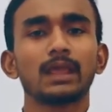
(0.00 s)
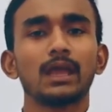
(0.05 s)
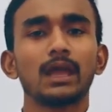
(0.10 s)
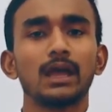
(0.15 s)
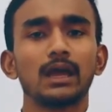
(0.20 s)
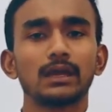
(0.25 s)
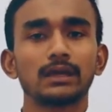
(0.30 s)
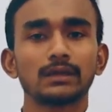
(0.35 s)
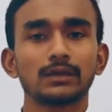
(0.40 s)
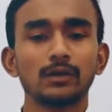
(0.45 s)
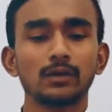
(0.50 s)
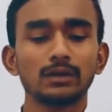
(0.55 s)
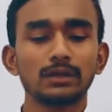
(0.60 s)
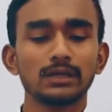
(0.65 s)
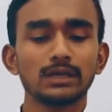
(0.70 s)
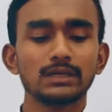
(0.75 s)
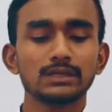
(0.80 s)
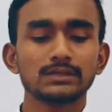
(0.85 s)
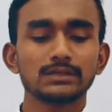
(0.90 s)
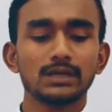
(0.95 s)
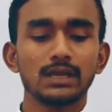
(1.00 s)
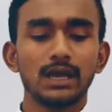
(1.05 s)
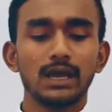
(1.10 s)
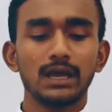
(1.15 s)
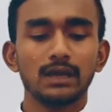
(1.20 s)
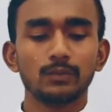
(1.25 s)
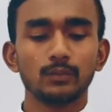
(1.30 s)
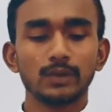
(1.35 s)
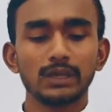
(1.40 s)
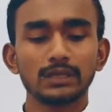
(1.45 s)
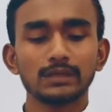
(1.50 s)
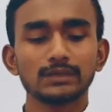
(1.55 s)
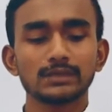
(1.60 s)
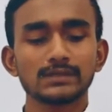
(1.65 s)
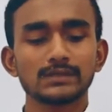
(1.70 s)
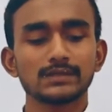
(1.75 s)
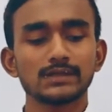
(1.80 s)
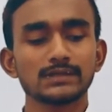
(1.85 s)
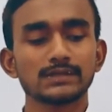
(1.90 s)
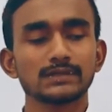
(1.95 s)
acknowledge our
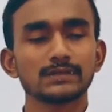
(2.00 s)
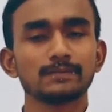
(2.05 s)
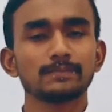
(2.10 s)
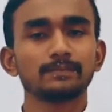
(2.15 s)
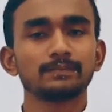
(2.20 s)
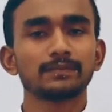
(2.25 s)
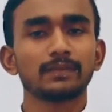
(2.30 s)
weaknesses